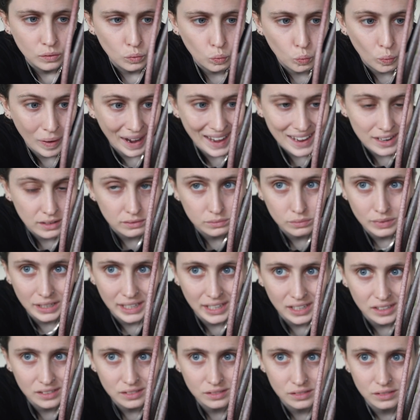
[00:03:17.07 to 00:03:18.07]
wet
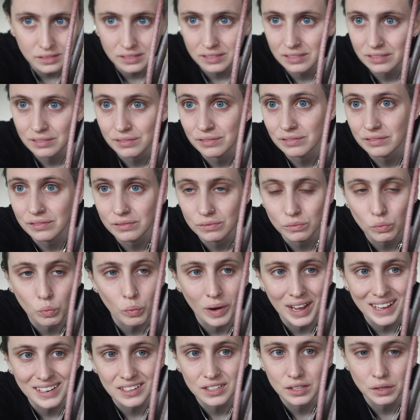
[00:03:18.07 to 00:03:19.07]
when it's
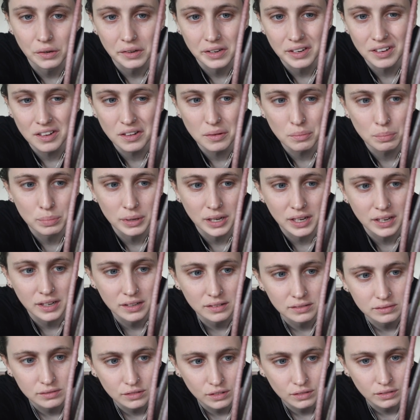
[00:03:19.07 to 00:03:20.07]
wet soil,
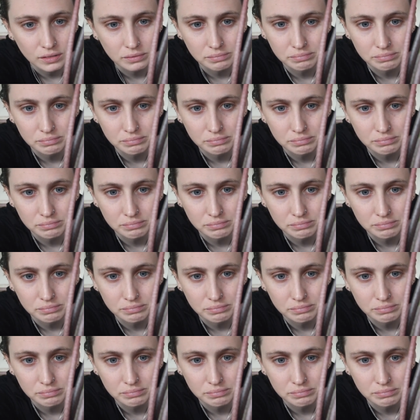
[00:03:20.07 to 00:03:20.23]
but